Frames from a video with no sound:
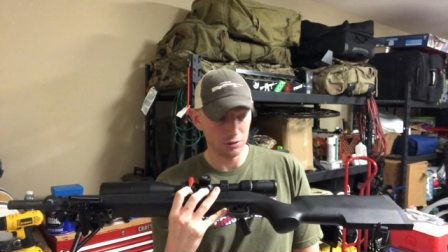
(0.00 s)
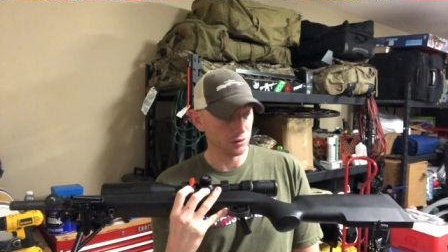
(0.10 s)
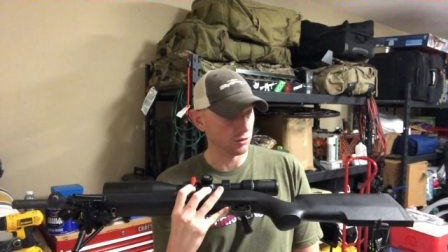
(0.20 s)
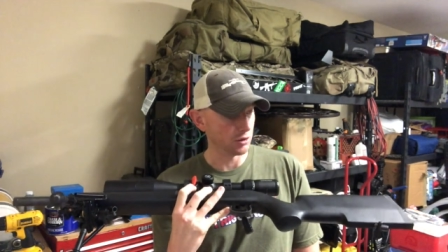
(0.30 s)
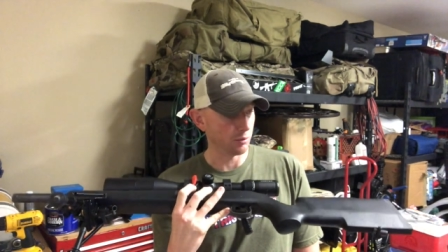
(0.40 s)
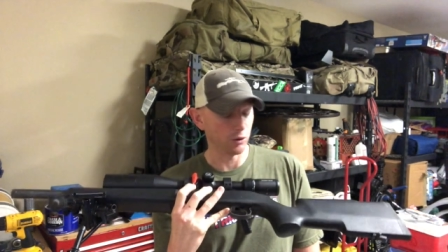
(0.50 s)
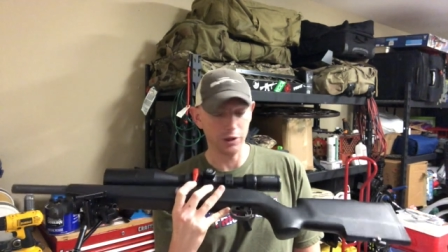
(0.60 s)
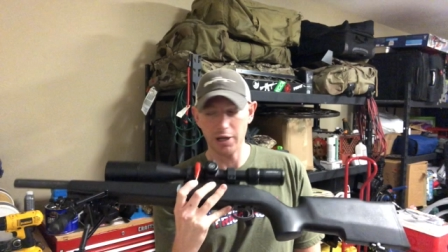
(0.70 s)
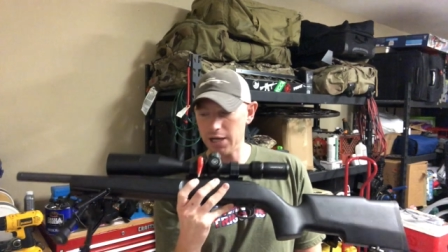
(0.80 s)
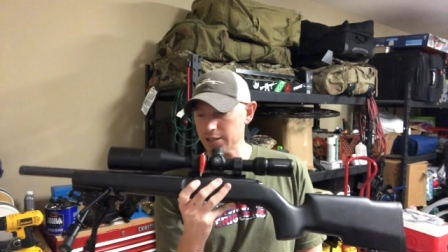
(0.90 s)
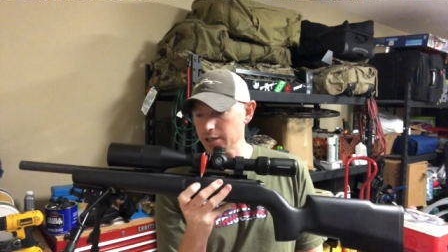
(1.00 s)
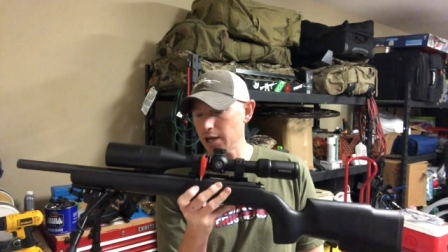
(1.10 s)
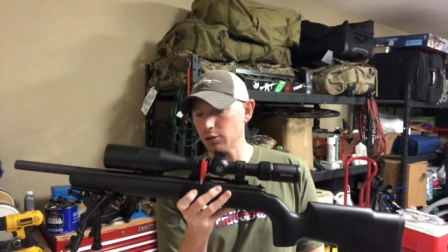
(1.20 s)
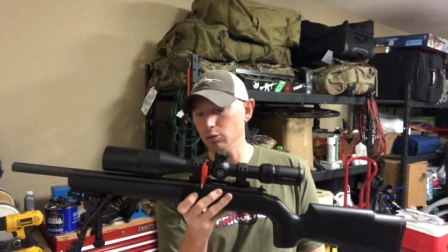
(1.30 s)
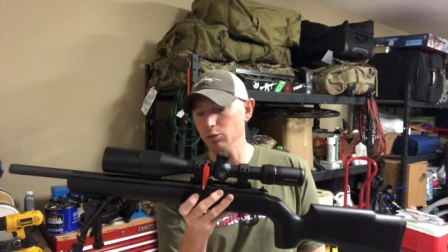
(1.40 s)
do something really nice and
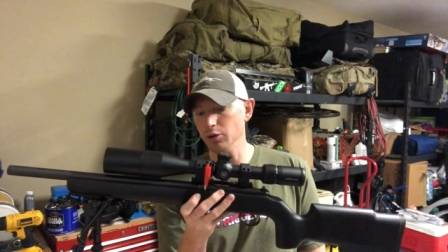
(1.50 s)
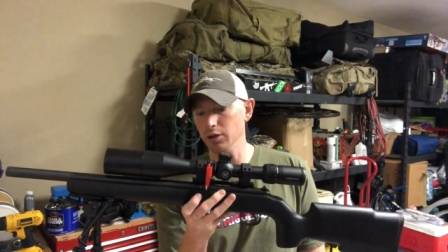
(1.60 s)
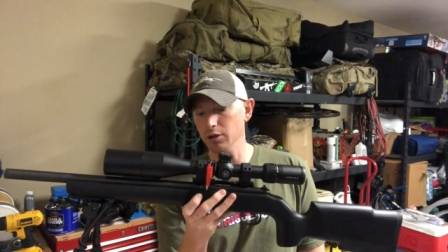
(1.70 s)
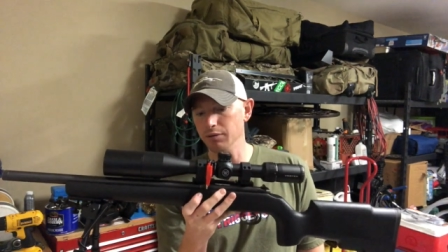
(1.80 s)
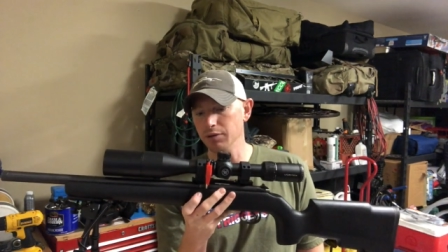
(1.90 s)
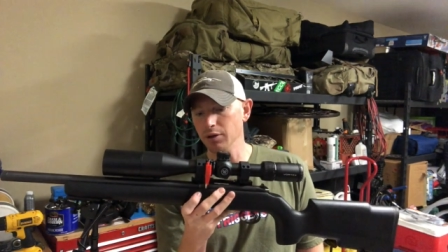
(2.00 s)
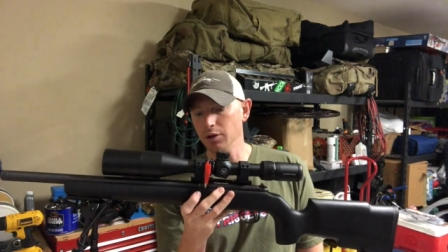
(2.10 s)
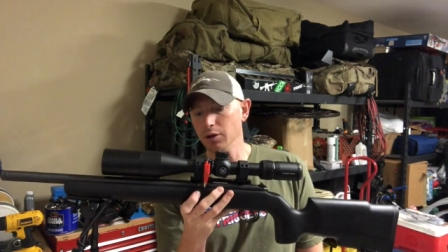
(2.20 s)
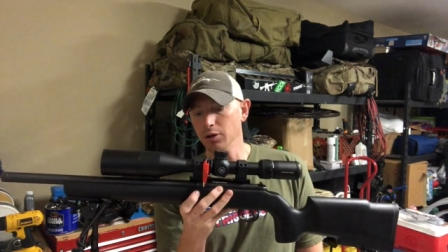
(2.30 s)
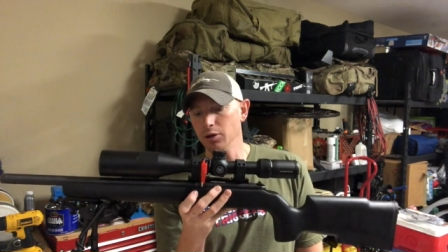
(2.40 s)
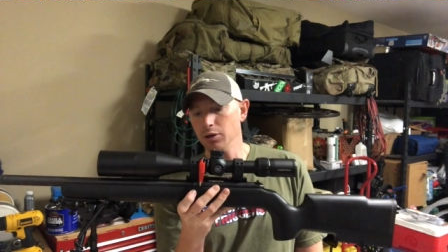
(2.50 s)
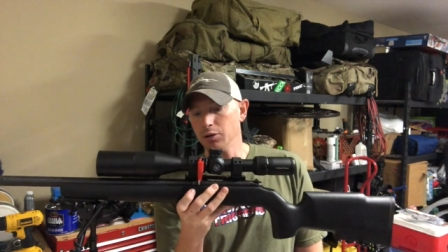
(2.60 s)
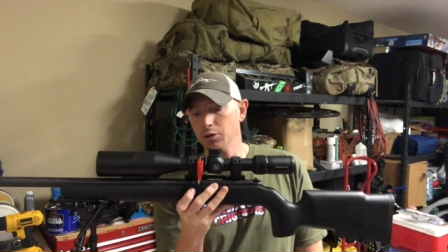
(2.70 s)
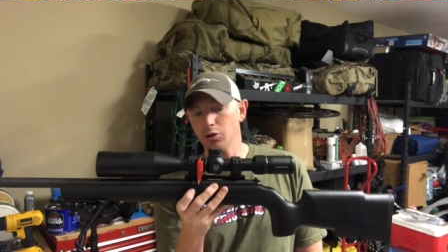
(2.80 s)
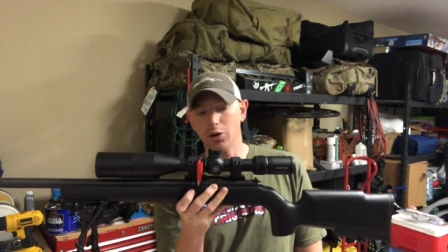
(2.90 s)
got a hold of
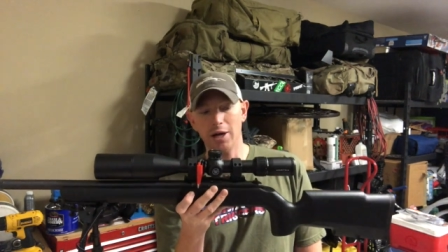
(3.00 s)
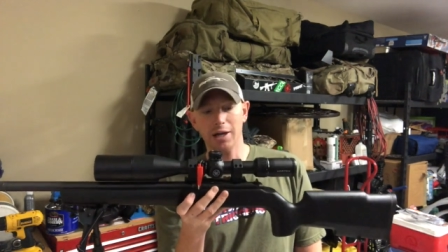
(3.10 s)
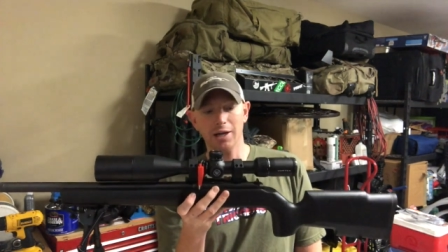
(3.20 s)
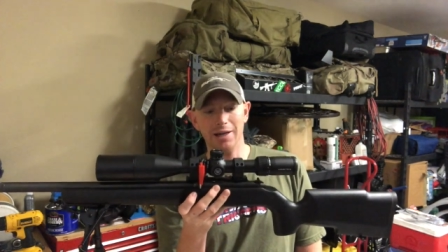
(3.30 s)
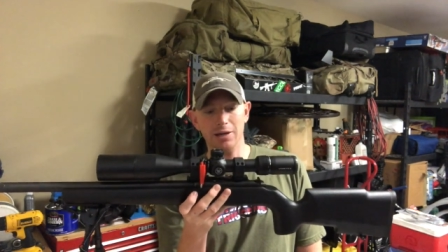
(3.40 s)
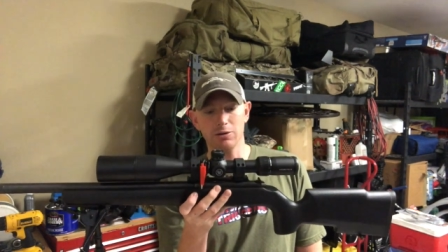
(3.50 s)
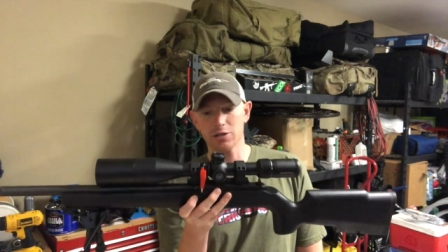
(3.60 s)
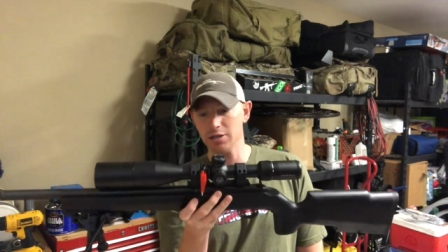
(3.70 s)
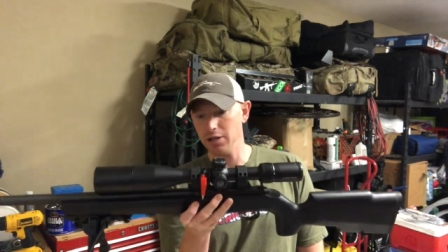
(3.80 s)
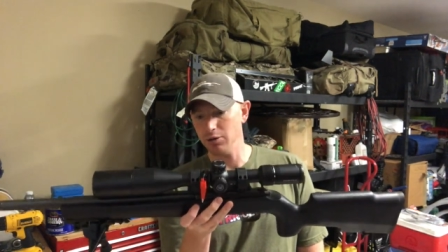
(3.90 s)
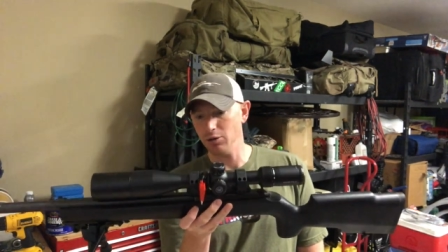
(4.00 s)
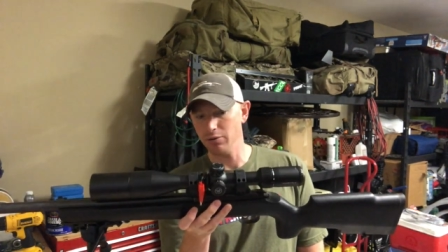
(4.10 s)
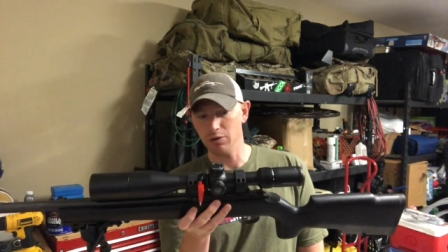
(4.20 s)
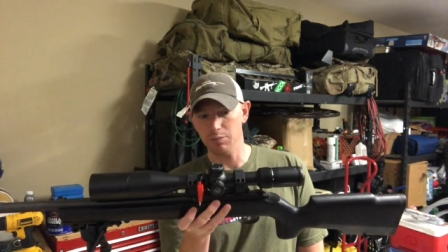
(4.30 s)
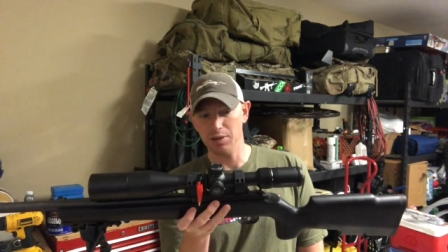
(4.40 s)
Craig Kierstead
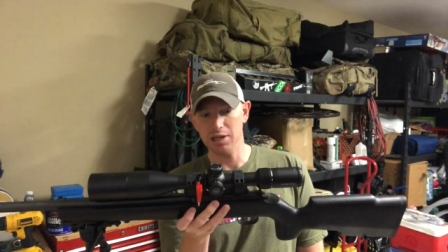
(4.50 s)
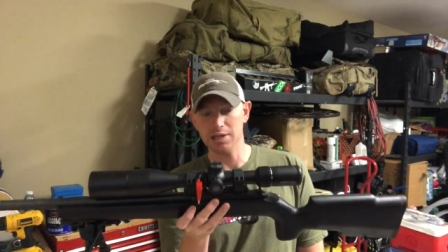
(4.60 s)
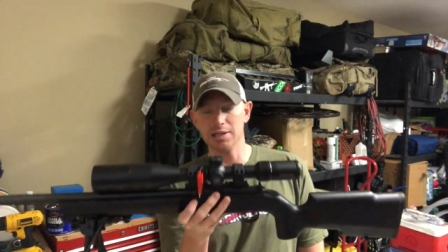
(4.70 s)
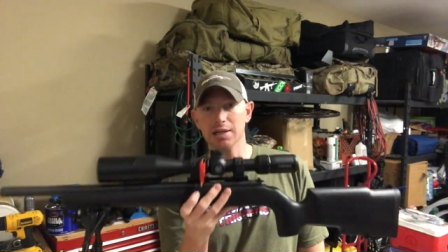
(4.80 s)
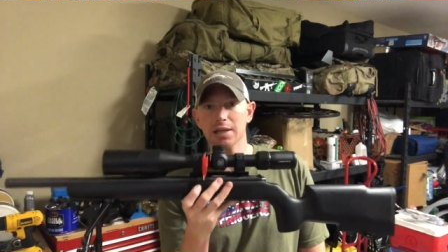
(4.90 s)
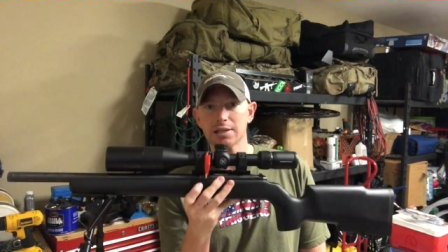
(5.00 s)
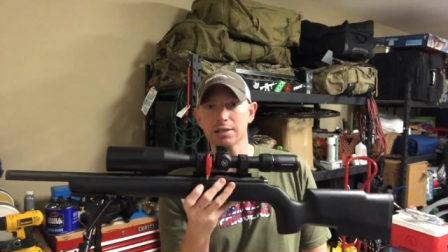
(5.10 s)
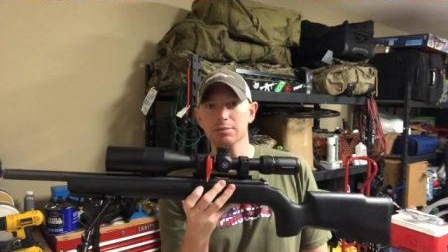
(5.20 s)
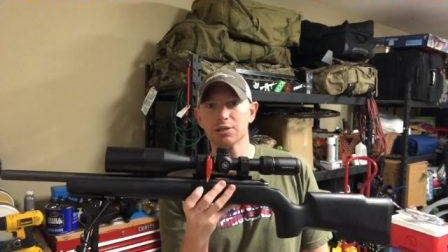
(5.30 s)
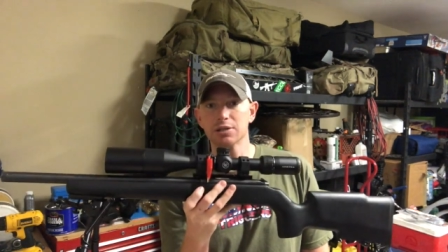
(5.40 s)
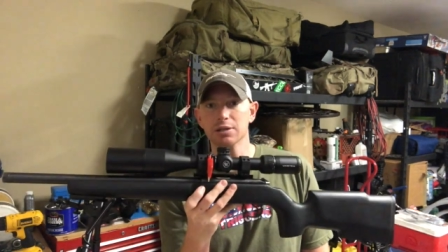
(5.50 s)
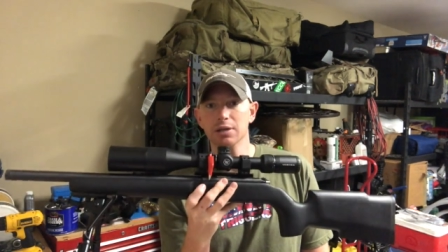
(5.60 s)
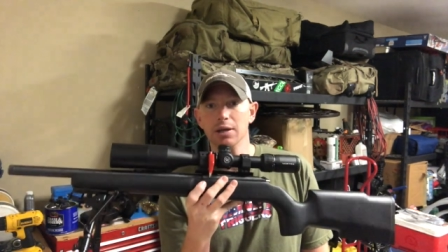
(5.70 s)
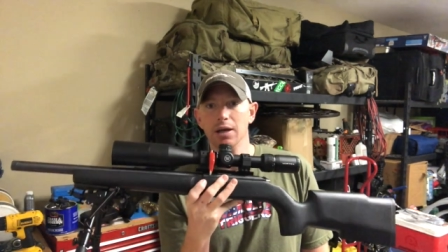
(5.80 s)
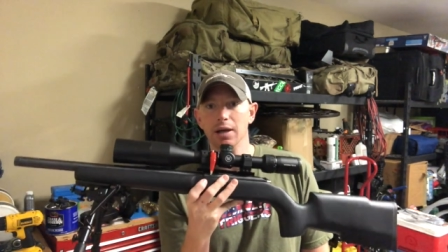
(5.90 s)
over at PDC Customs
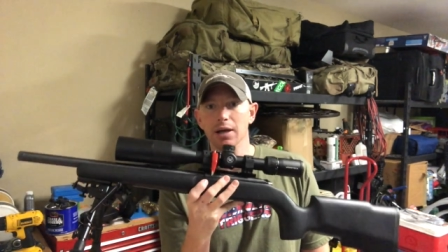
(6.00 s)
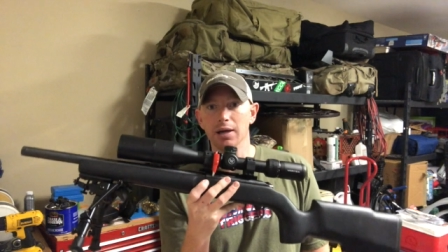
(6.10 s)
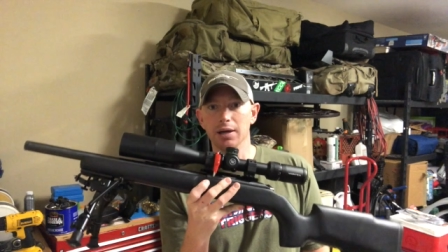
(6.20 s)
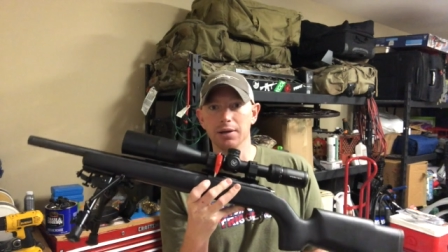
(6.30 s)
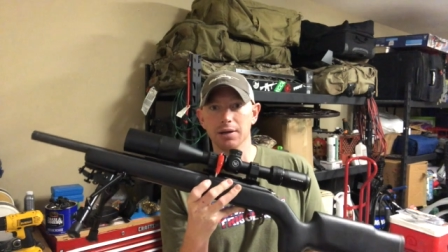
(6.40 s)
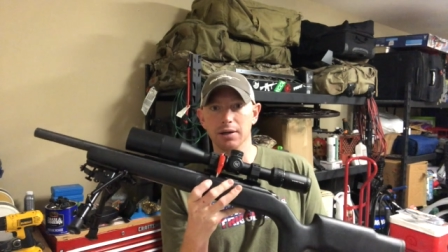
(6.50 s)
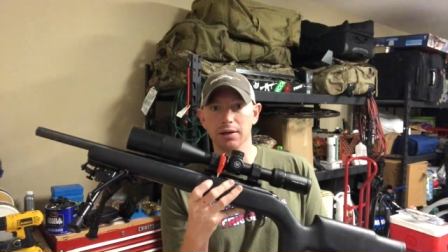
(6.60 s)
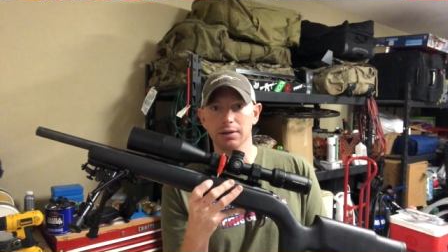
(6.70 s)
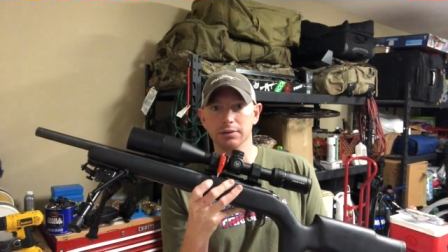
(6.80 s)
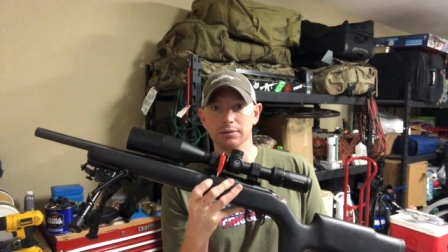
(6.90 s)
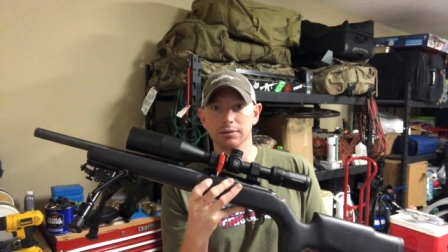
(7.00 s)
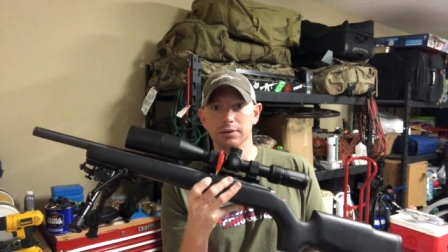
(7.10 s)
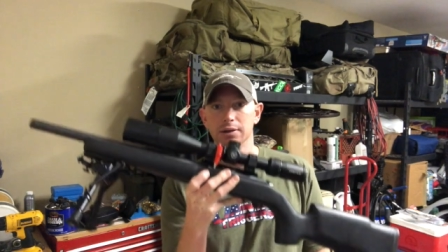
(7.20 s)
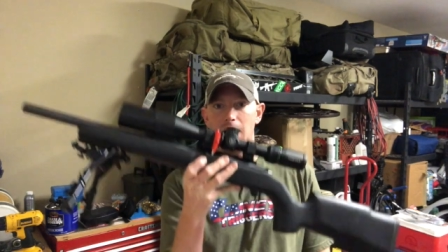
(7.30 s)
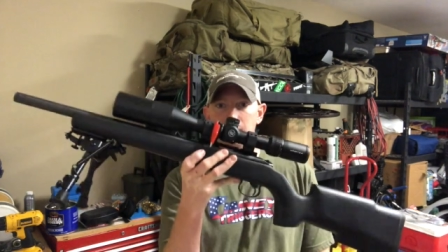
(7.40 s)
and
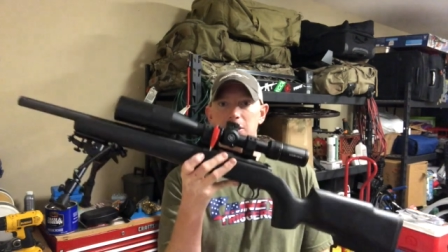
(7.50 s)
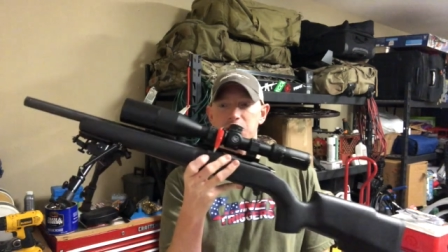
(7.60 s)
got me a